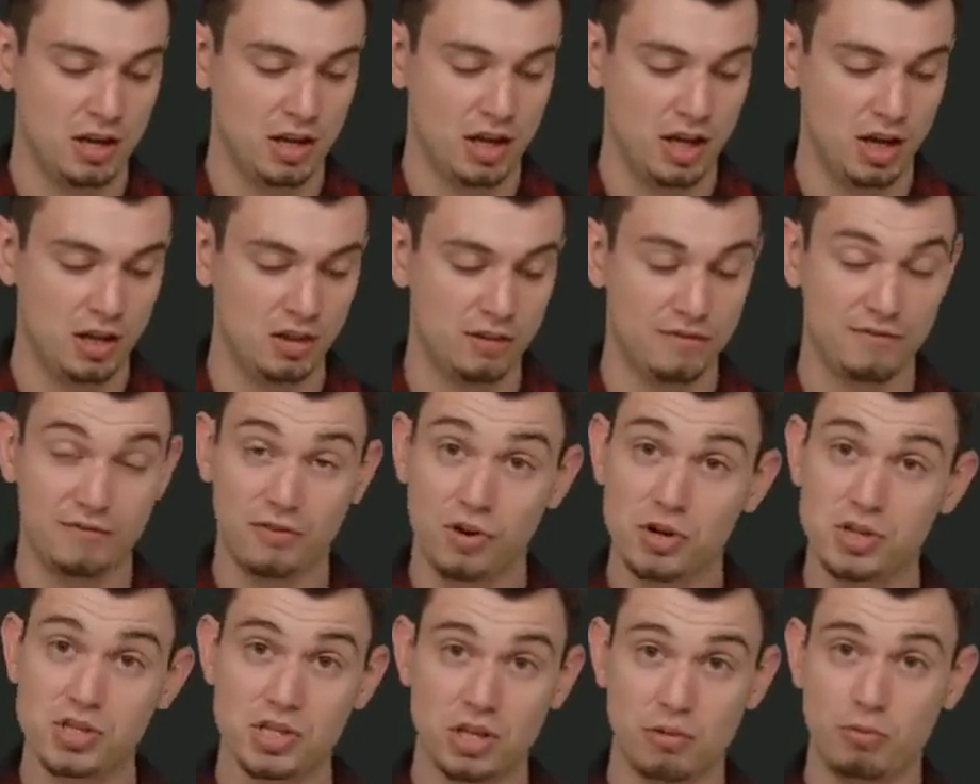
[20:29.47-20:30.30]
And the
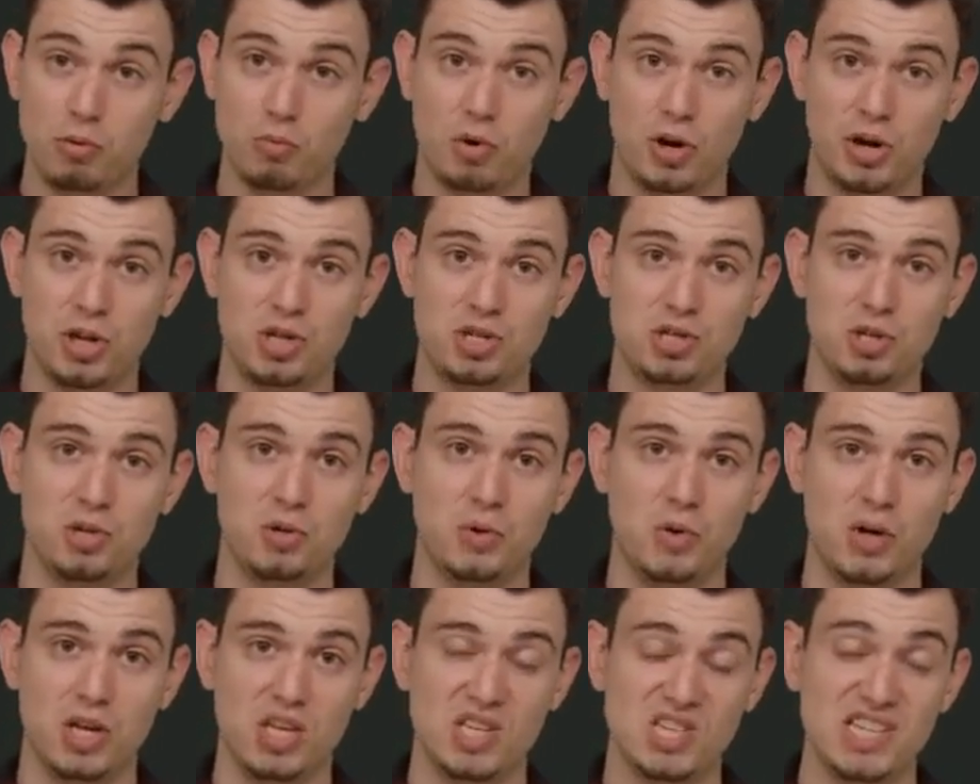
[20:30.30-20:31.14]
first thing we want to
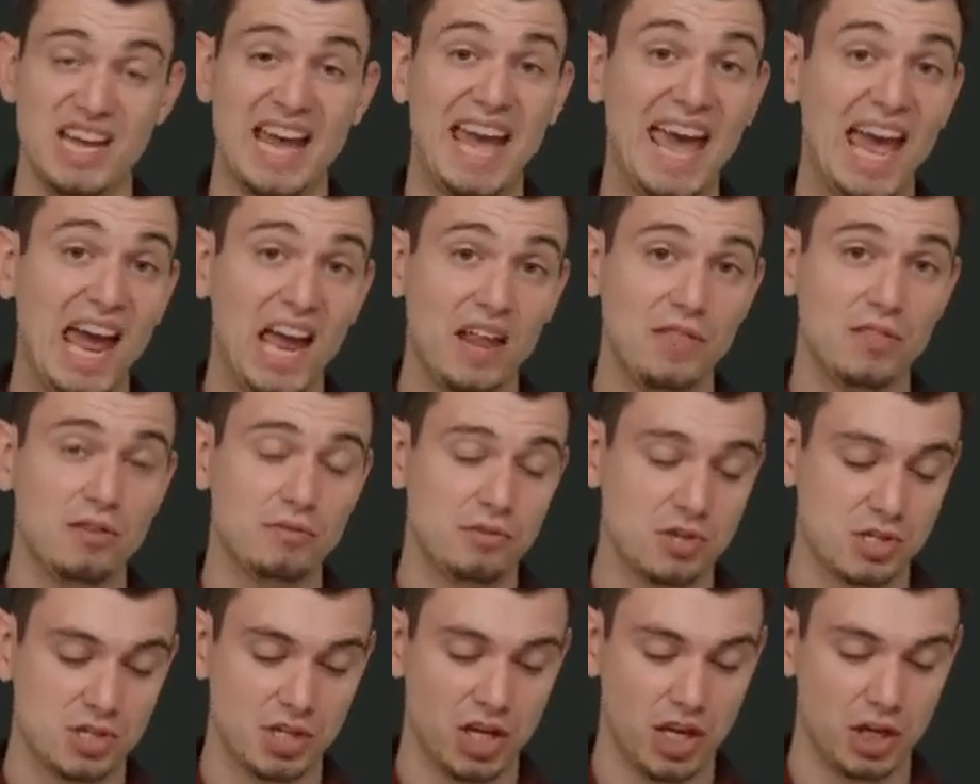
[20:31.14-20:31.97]
do is add the
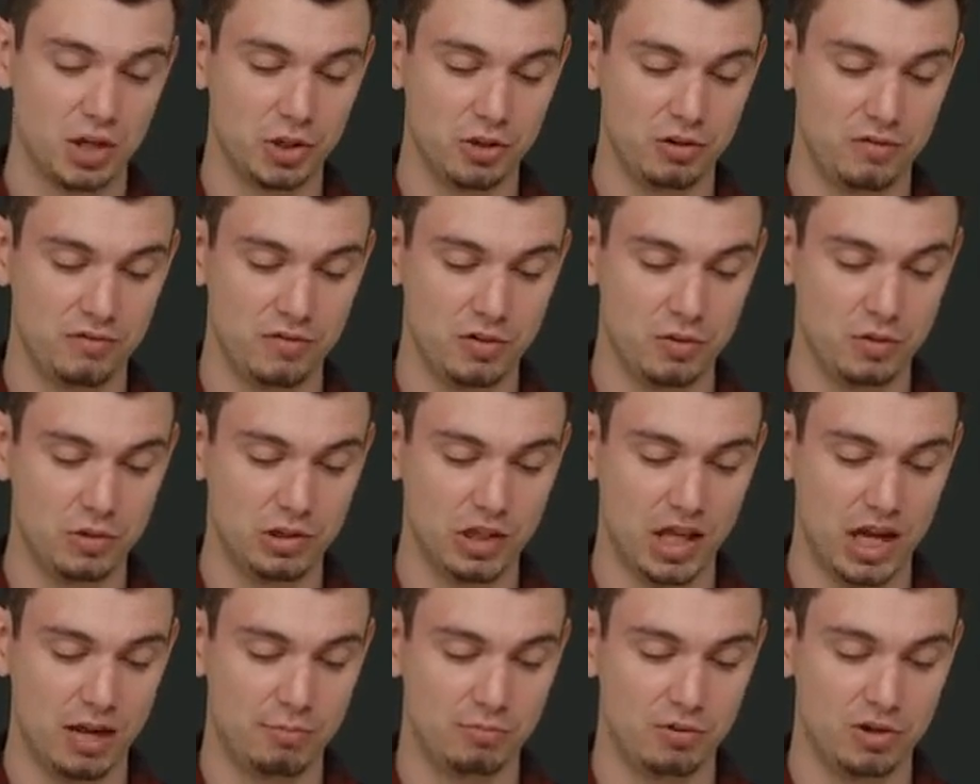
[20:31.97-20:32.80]
Recycler View
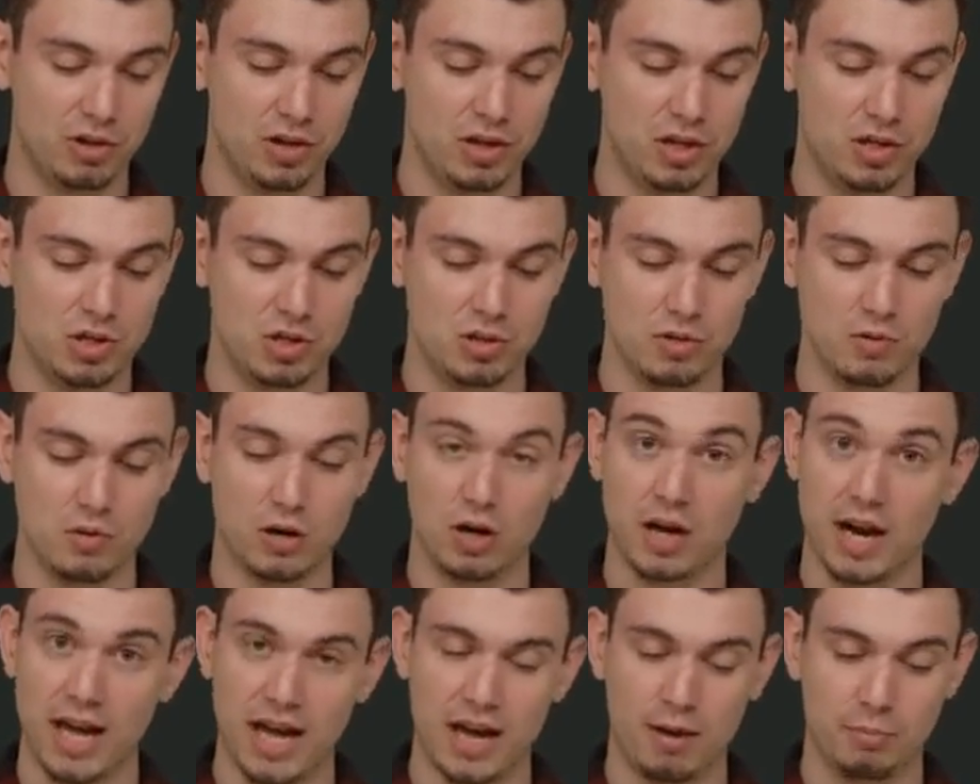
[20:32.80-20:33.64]
library to
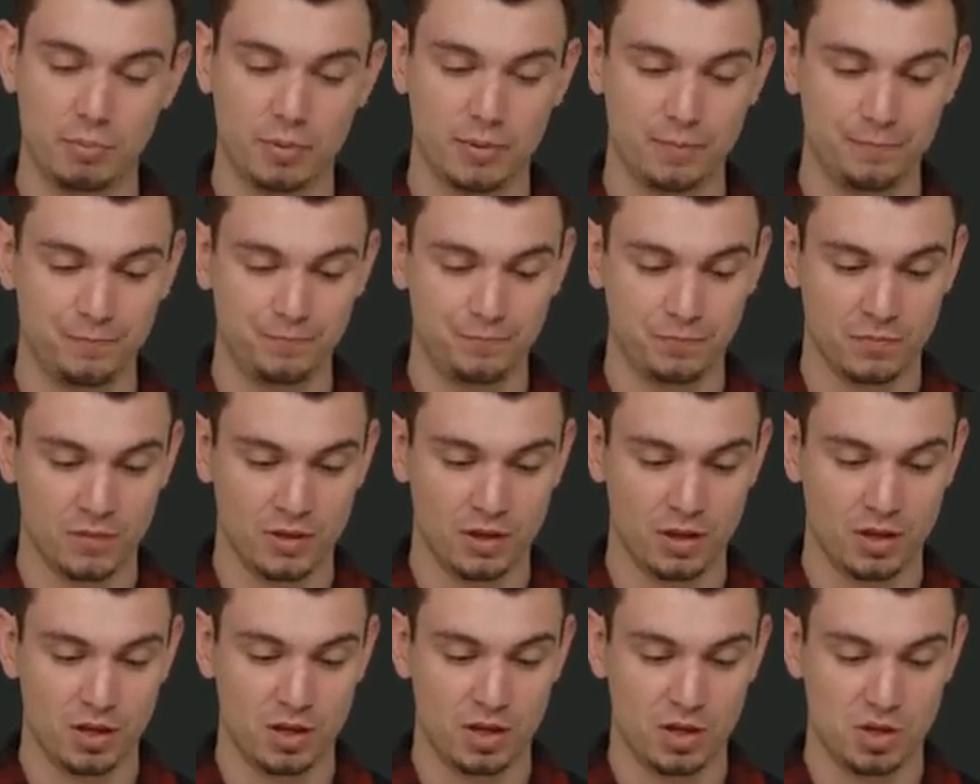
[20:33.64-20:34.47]
our app.
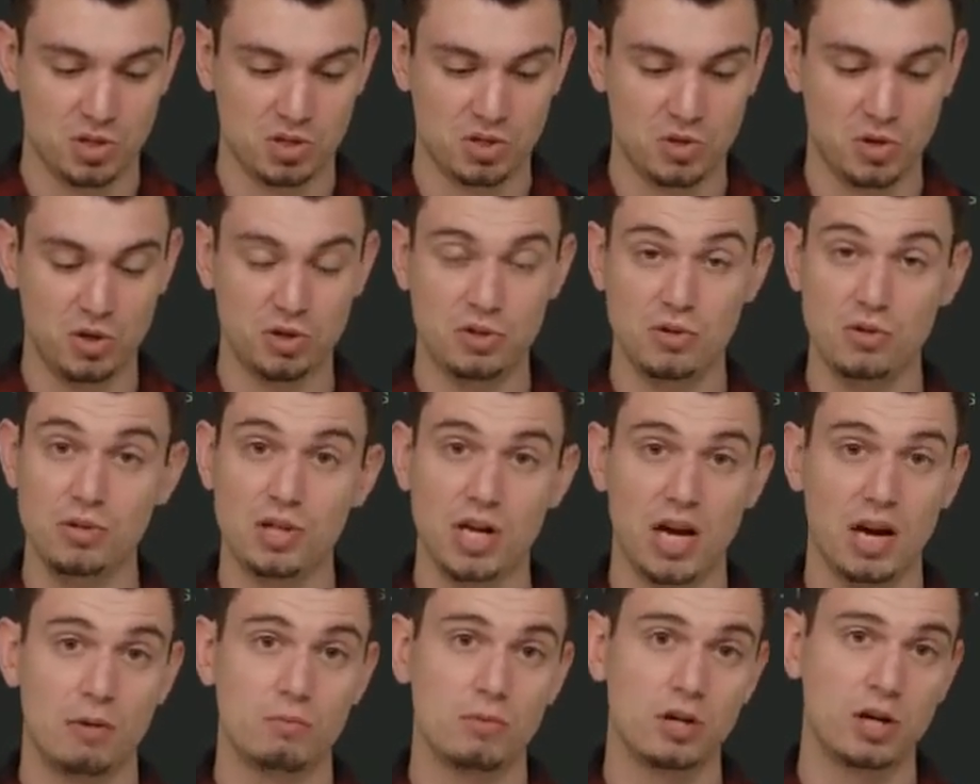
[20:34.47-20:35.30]
So to do
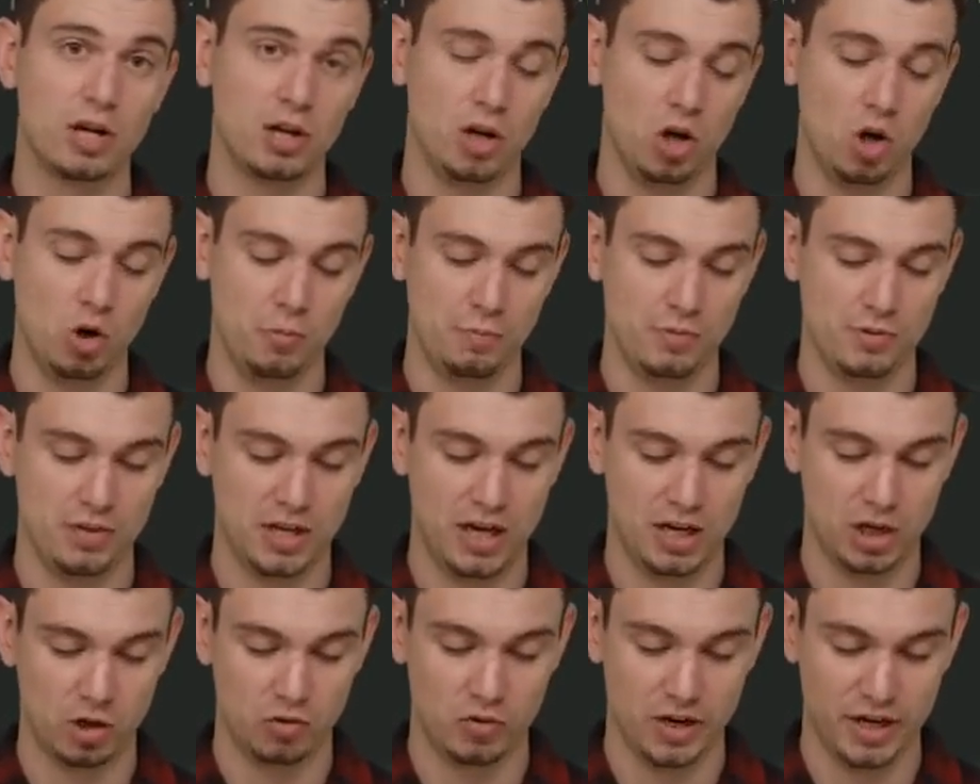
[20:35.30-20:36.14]
that, we're going to open
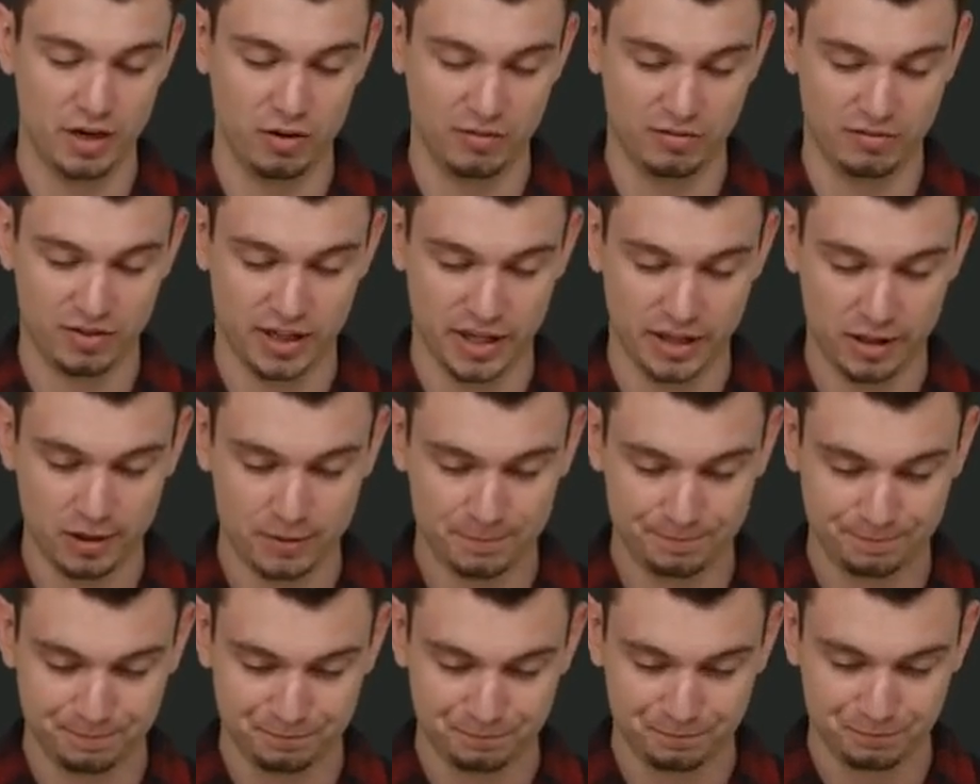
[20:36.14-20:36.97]
that Gradle file.